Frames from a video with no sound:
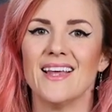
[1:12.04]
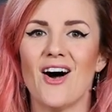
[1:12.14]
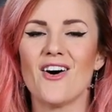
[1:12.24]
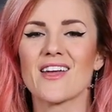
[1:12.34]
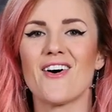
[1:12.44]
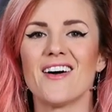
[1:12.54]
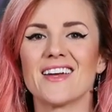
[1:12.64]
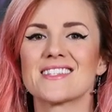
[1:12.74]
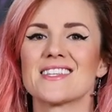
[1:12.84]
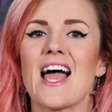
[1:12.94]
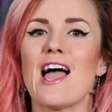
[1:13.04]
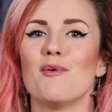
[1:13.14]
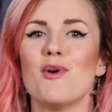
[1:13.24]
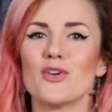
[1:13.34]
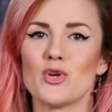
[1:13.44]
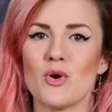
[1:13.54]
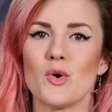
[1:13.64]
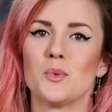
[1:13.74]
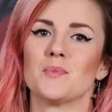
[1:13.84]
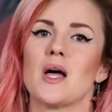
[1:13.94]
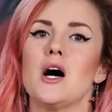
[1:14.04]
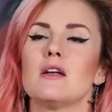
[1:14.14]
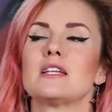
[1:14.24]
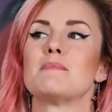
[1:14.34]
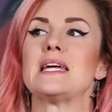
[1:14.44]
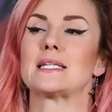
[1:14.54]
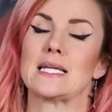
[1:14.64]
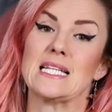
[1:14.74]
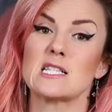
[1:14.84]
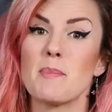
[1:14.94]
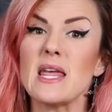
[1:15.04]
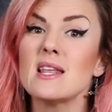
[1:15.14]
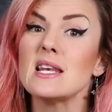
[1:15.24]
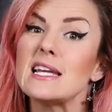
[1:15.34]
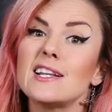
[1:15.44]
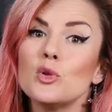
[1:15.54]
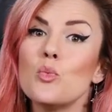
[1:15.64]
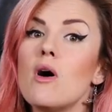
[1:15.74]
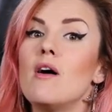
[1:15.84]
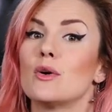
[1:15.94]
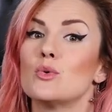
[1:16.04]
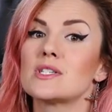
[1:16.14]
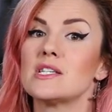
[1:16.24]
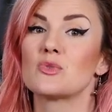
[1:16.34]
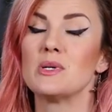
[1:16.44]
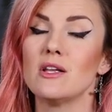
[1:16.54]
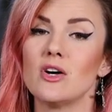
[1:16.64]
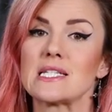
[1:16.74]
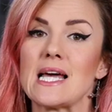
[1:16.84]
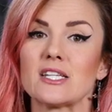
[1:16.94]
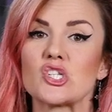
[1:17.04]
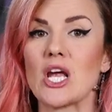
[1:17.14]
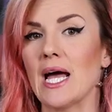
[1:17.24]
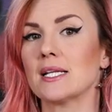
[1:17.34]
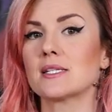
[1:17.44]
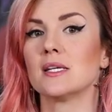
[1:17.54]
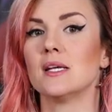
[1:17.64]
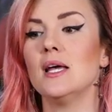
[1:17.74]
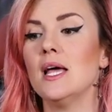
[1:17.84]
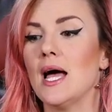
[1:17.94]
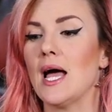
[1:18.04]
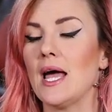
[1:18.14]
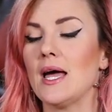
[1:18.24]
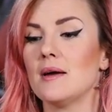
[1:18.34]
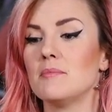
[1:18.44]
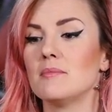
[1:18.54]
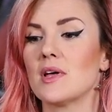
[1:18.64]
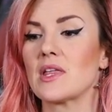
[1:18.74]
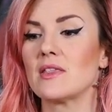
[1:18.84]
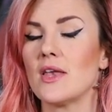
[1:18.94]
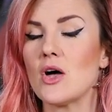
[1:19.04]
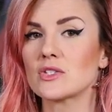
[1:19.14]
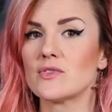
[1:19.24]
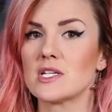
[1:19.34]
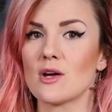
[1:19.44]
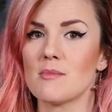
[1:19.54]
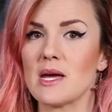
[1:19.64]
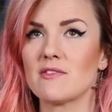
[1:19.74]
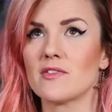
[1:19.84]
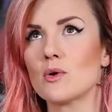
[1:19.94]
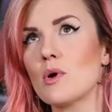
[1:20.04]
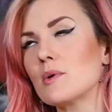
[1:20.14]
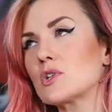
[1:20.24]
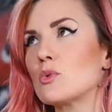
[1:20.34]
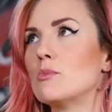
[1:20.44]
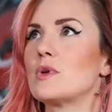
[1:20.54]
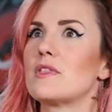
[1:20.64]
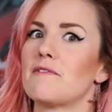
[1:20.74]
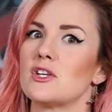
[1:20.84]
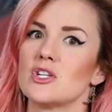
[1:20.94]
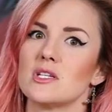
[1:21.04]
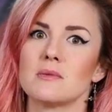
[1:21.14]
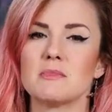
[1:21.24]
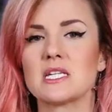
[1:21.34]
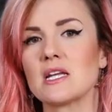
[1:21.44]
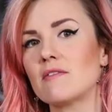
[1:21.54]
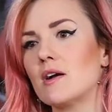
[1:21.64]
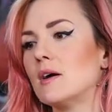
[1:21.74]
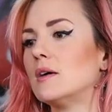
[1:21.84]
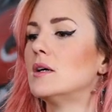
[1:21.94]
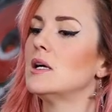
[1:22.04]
Hi guys, how are you all? I'll admit it's been a little while since we last had a chat. I think the last video I made for you, I was swimming with the fishes in Madeira.